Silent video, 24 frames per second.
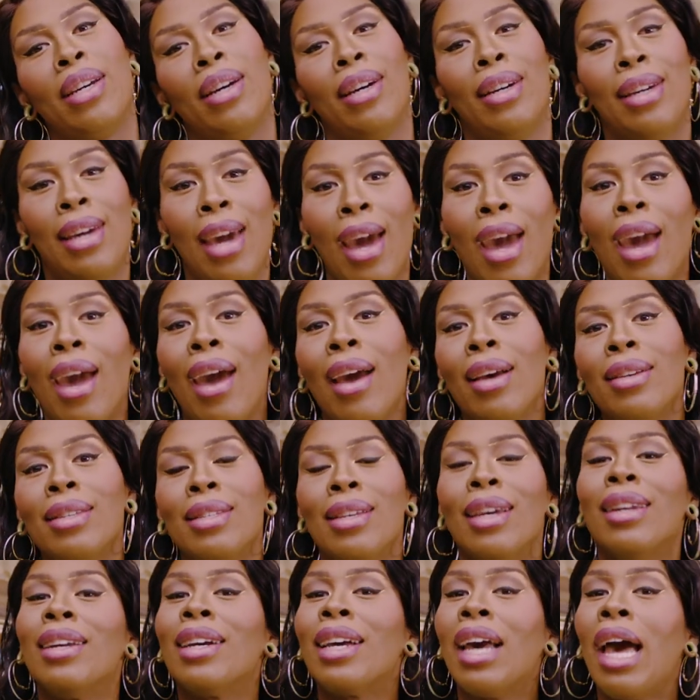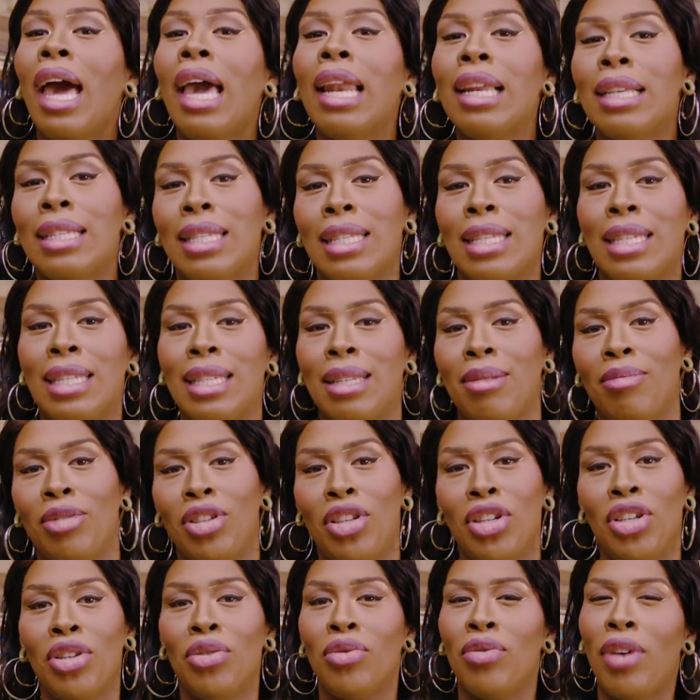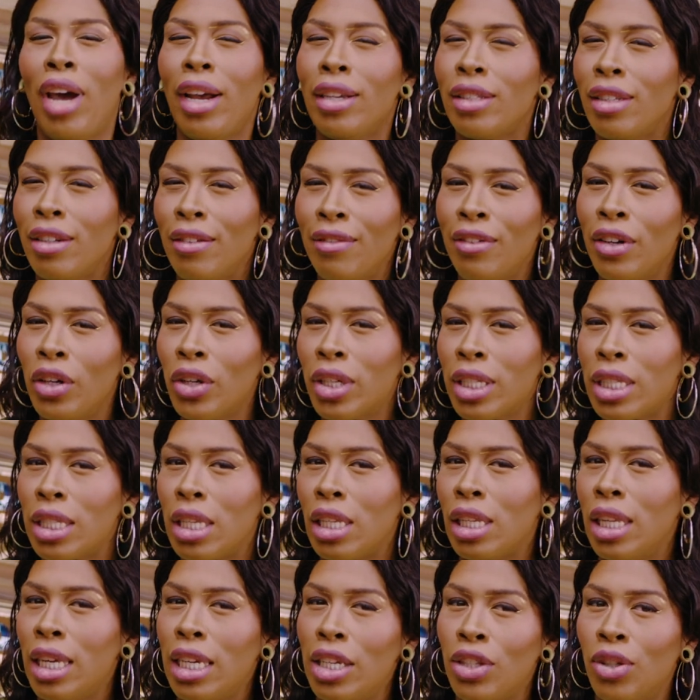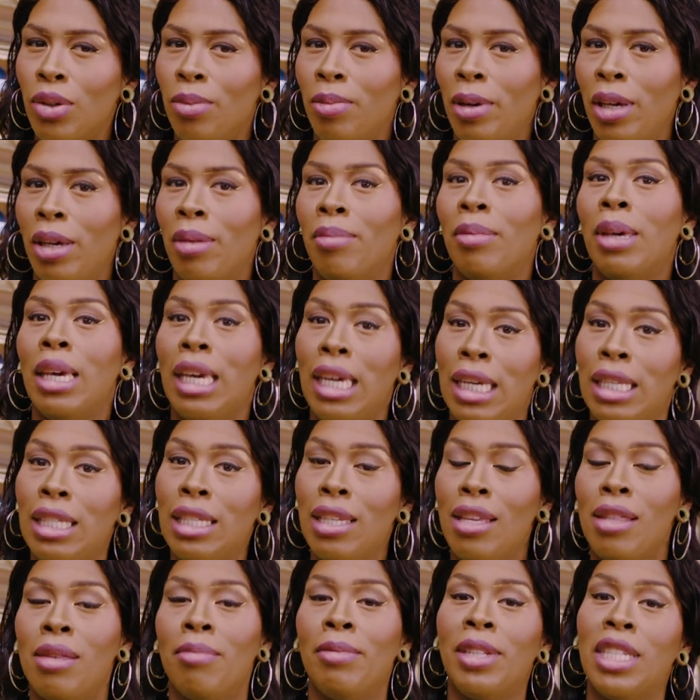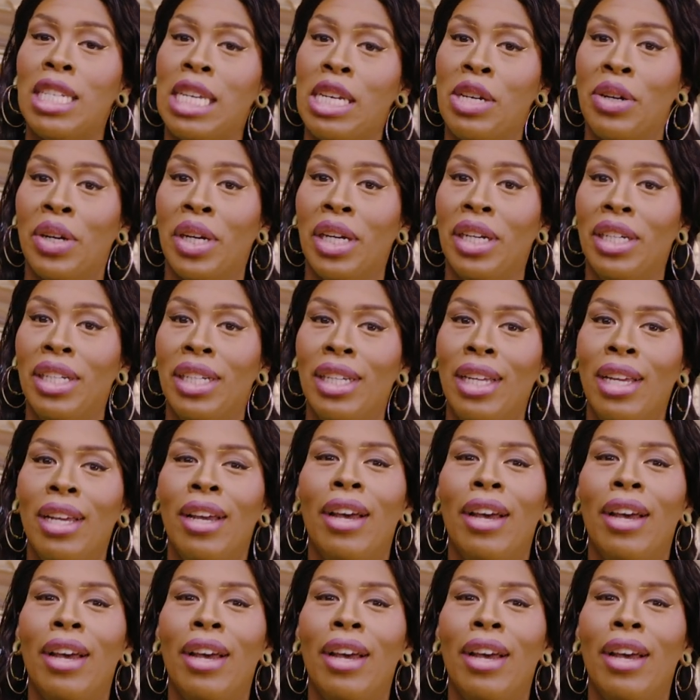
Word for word: a gas, and a guidance system to direct and focus the laser beam into the material.